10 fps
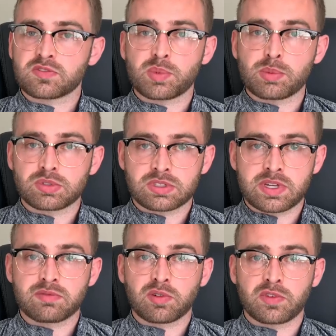for people to
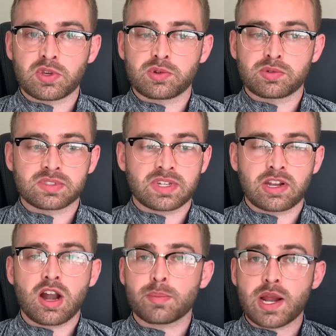leave reviews. It
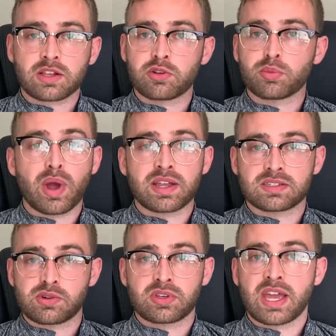automatically reminds
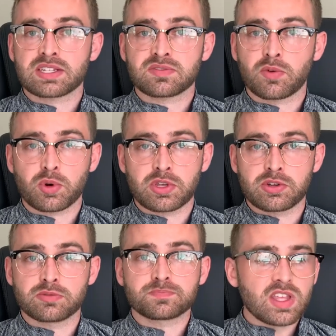your guests for
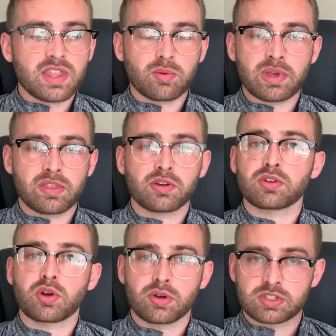you. That way they're
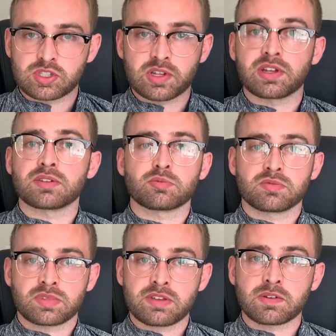encouraged to
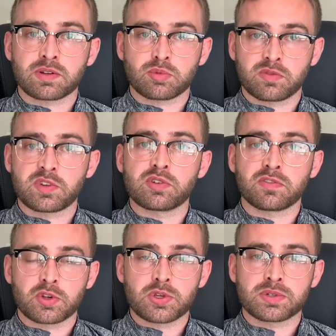leave a review
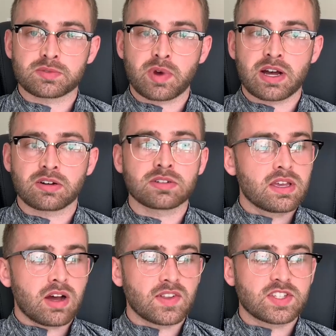for you as well.
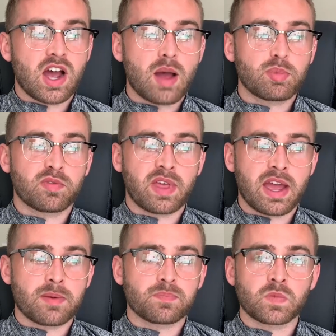On top of
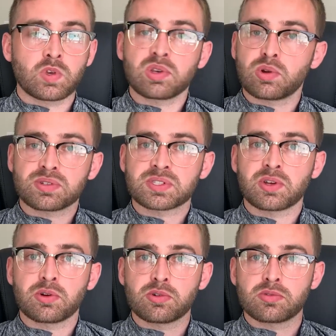that, you can
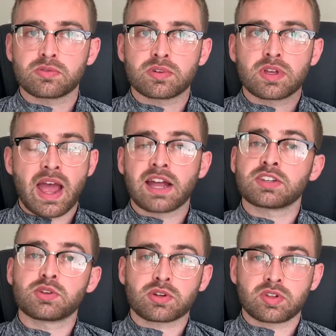also
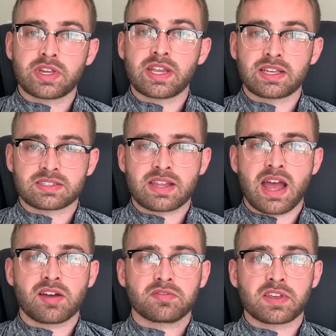add your cleaning
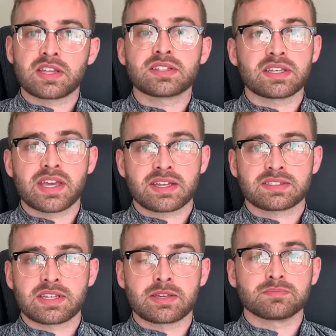staff into
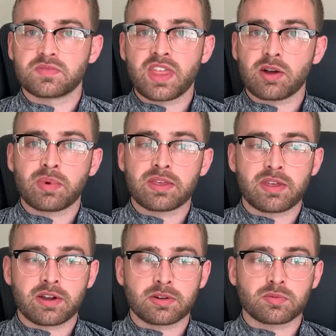Guestie. That way
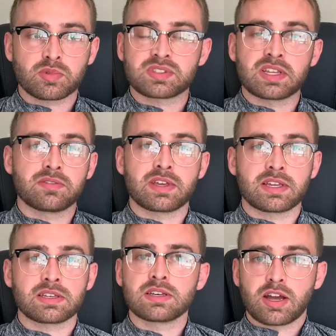they're
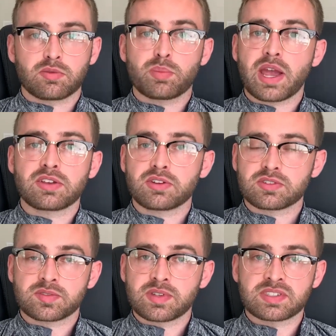receiving
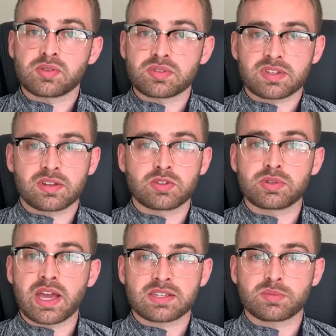reminders as soon as a new
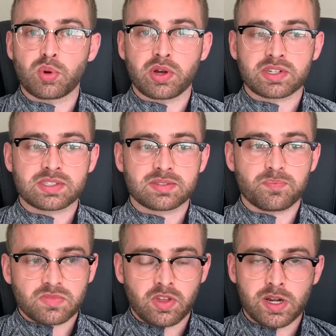guest books.
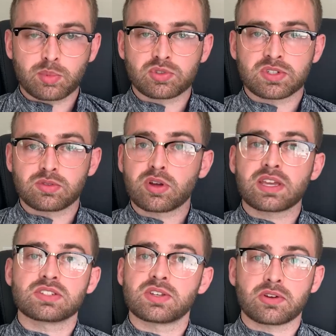They're able to look
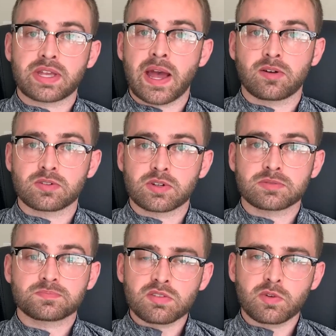into your
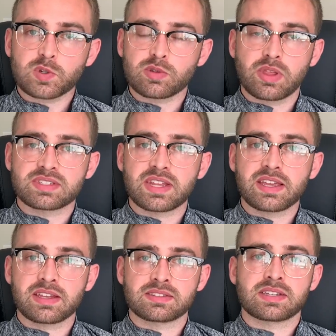calendar for your
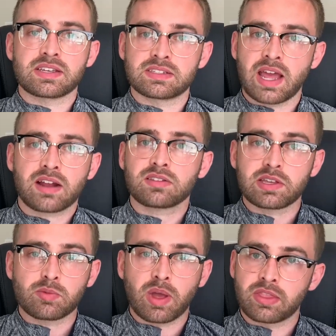listing and see
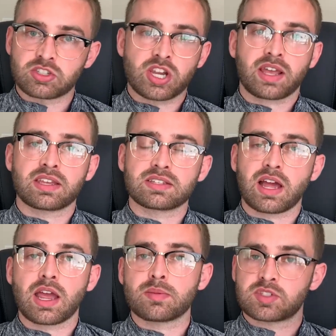exactly when the check-in
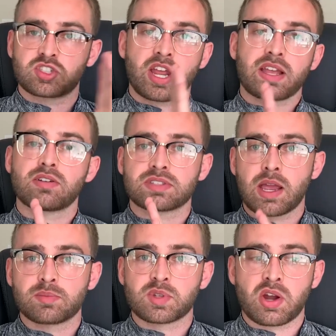times and checkout
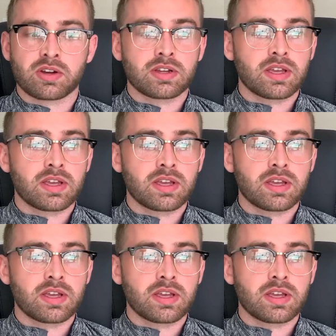times are.